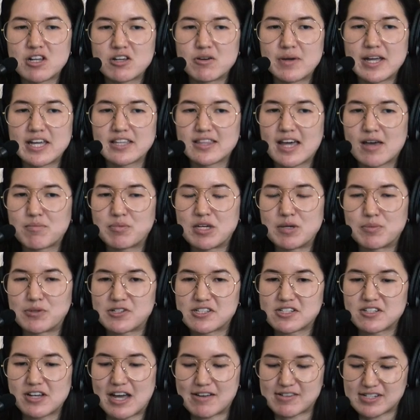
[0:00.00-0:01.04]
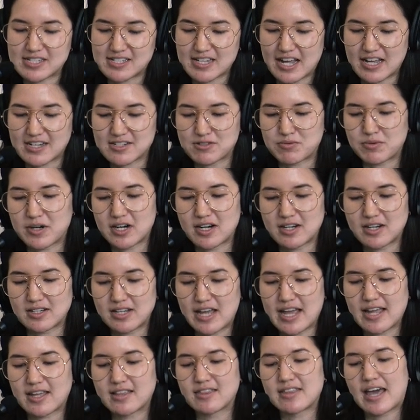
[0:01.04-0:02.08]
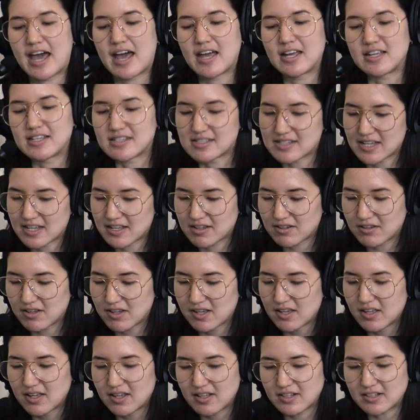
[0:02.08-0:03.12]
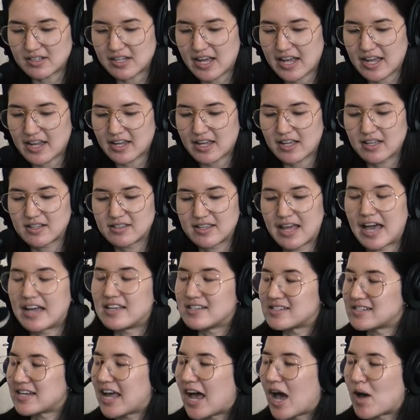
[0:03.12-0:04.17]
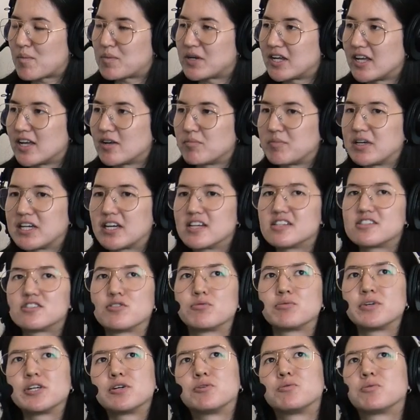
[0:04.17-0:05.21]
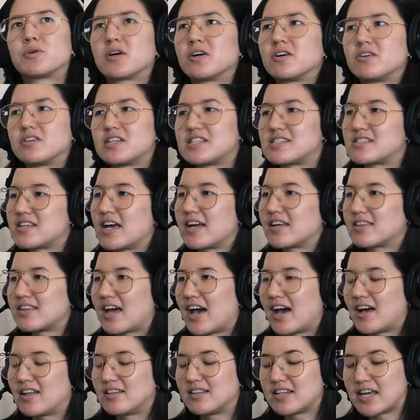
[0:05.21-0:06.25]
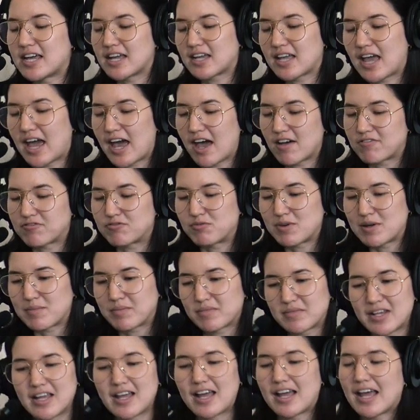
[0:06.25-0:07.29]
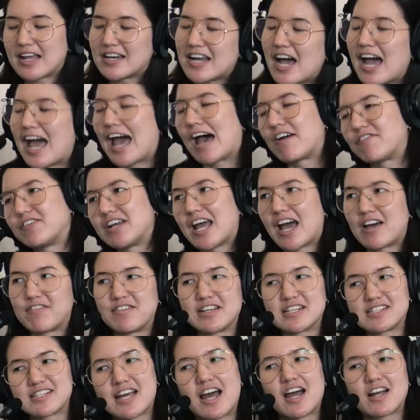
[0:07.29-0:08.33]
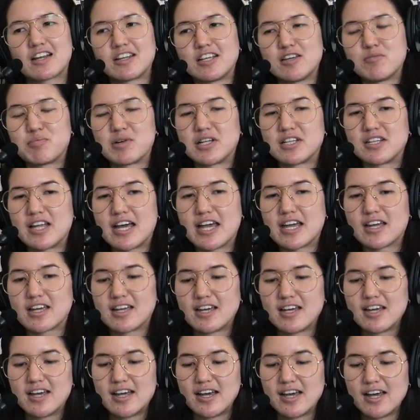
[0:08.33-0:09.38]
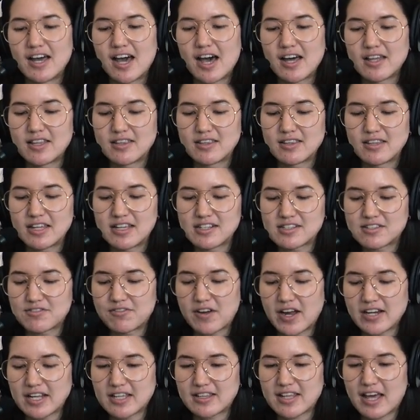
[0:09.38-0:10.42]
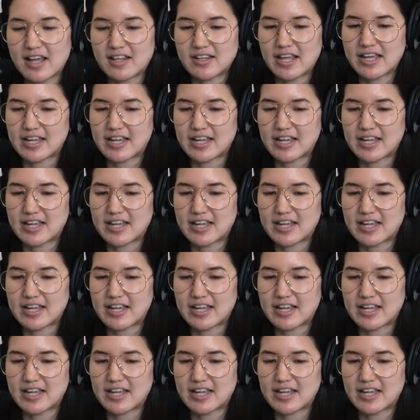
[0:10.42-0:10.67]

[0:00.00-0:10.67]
blowing that people still have sets where like that isn't like that isn't happening because right. the real world is like that. Like half women, not, oh, not half and half exactly, yeah. but like it's funny that